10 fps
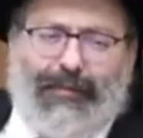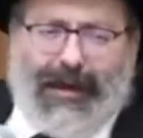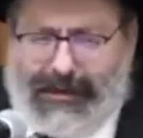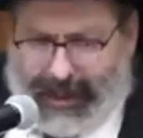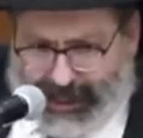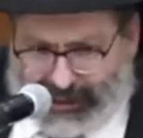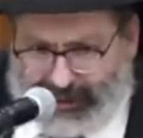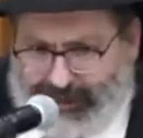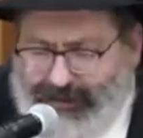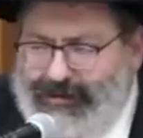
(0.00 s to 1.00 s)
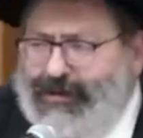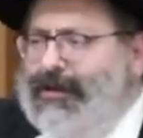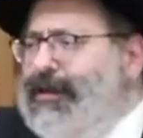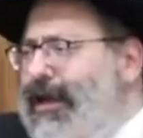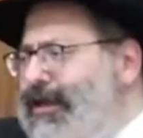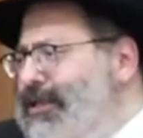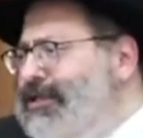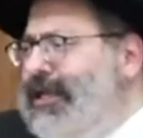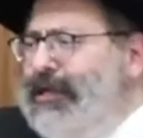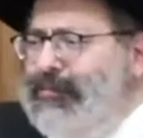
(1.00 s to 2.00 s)
meditation and in
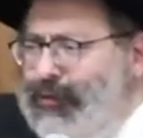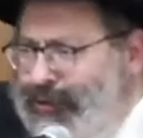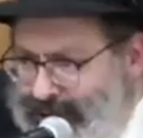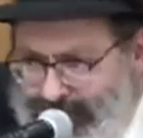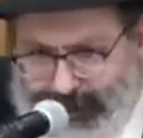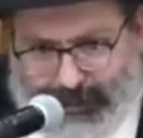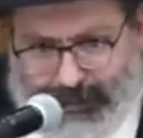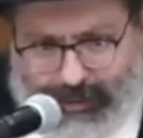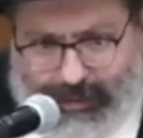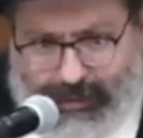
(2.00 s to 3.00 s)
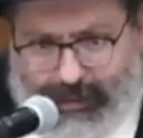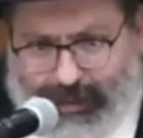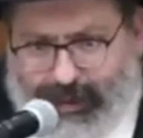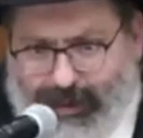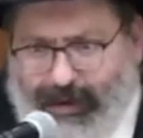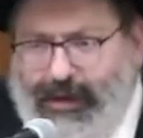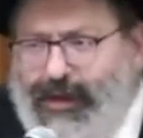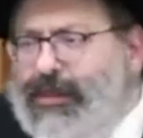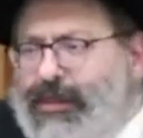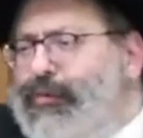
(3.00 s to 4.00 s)
Zen Buddhism,
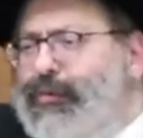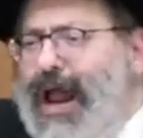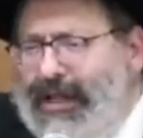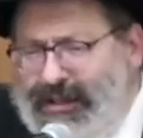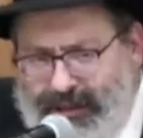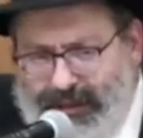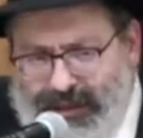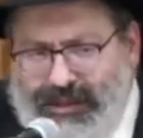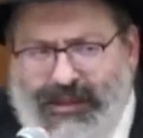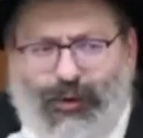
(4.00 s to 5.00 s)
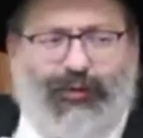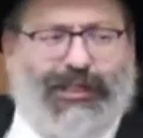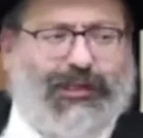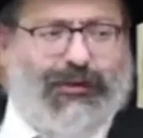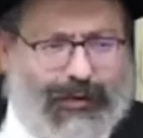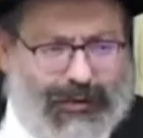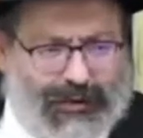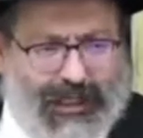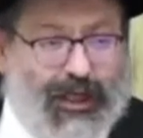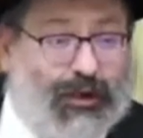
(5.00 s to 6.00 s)
in the practices, the
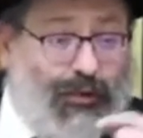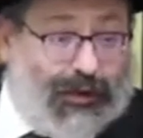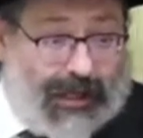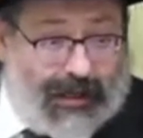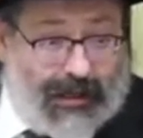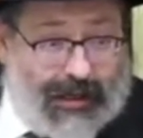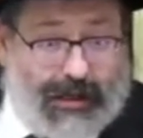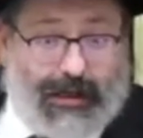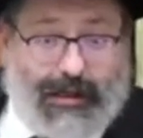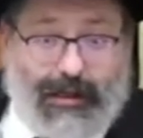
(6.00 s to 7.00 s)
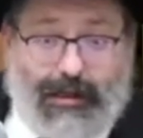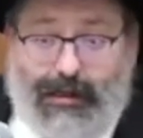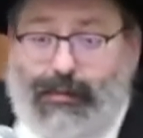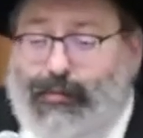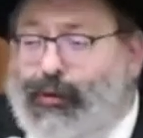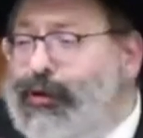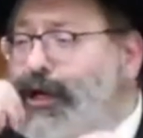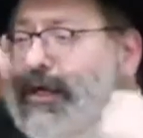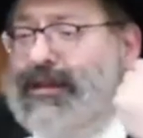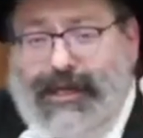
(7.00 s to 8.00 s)
rituals, including
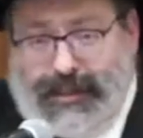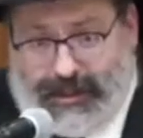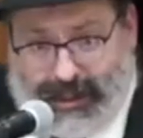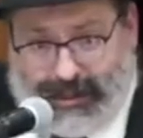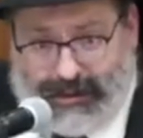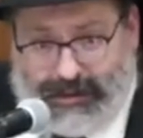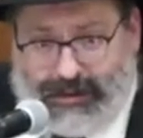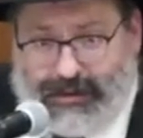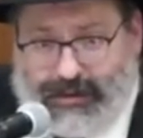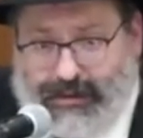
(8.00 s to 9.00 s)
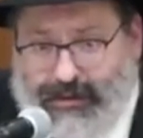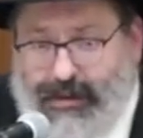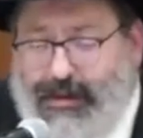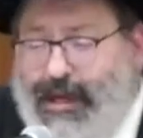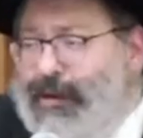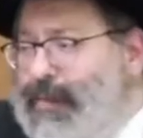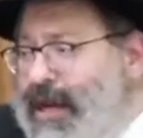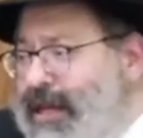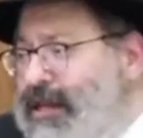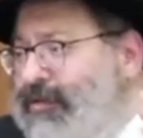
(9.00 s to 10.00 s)
burning the incense and
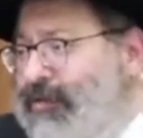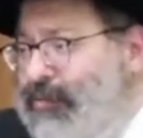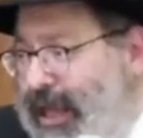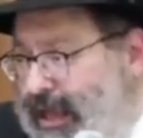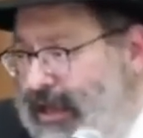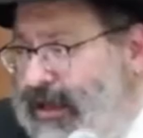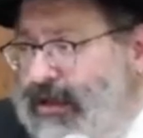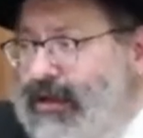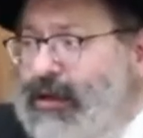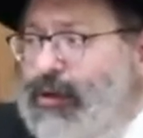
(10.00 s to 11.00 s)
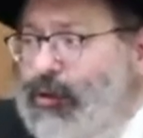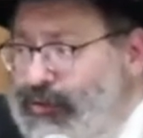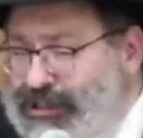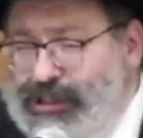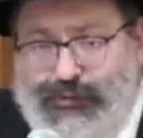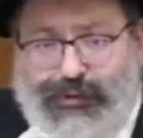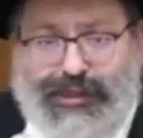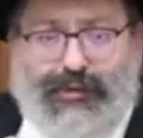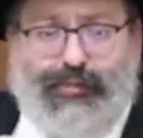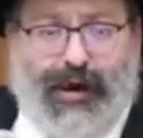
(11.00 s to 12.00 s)
many of the pagan rituals
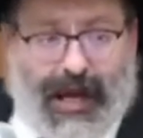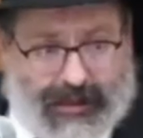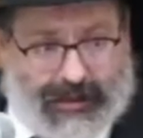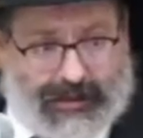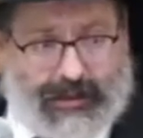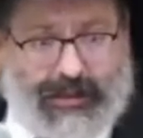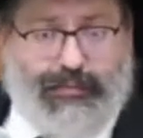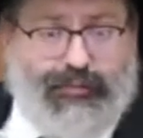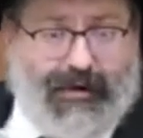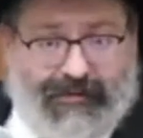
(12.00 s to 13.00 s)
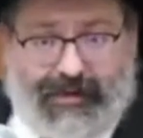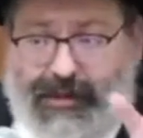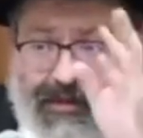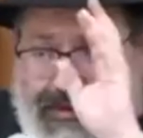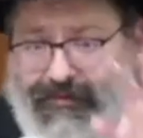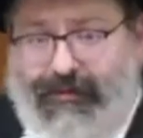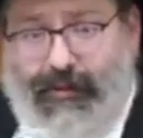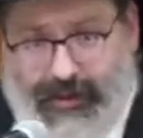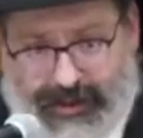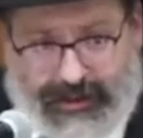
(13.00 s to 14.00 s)
and practices prevalent in the
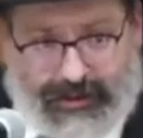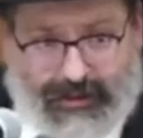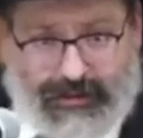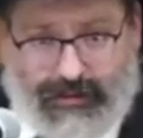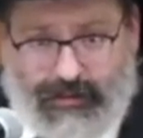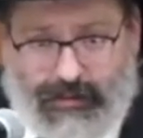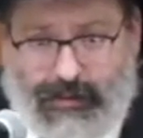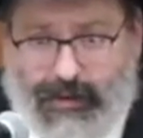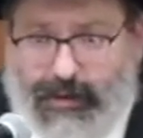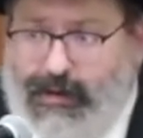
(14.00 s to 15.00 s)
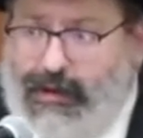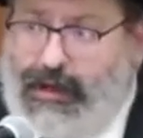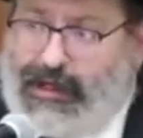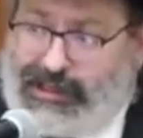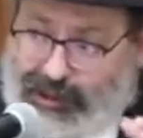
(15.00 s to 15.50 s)
Far East. And she